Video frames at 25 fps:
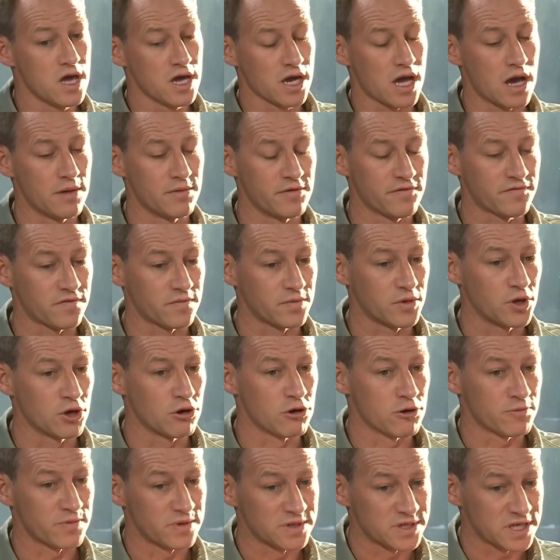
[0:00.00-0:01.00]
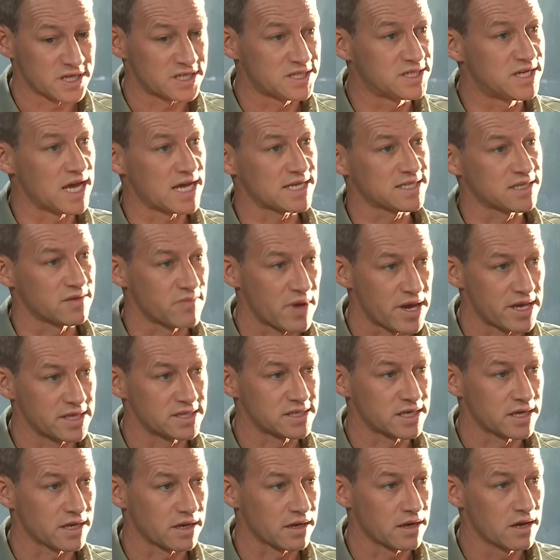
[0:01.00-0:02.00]
from Europe and just
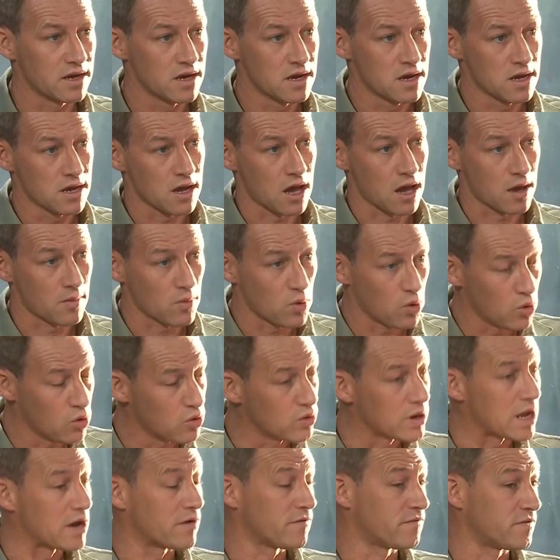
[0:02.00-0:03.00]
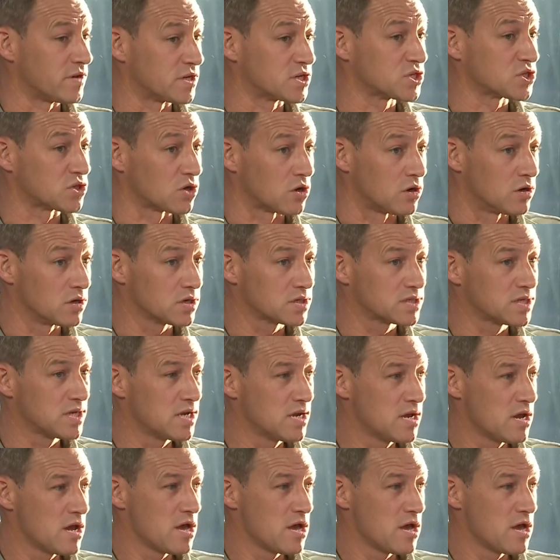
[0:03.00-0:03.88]
decimating all our fish stocks.